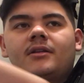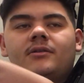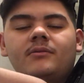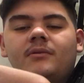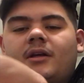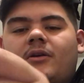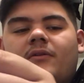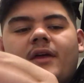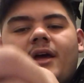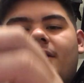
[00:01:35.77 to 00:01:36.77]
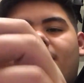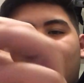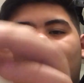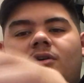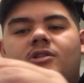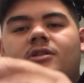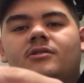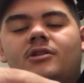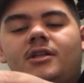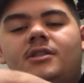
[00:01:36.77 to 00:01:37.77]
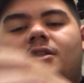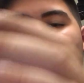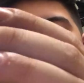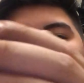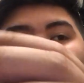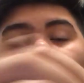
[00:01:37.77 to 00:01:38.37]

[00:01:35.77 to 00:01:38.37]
and all that. The smart shells are easier because,